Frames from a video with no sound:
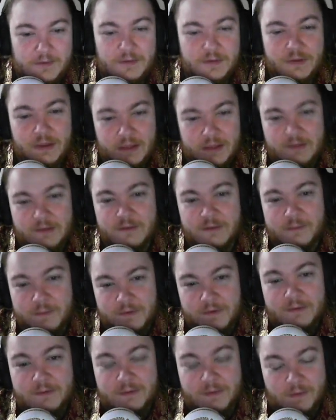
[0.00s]
just this
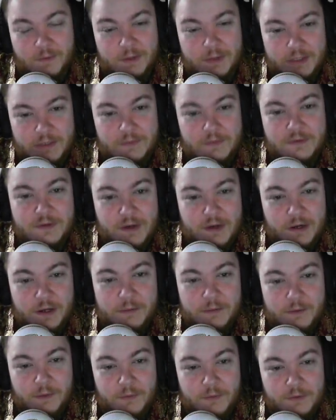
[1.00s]
specific one he was
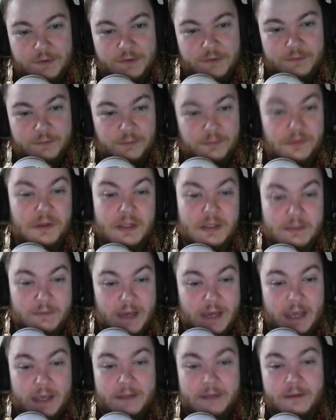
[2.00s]
talking about was pretty
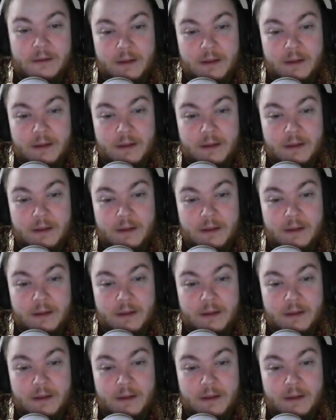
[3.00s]
bad.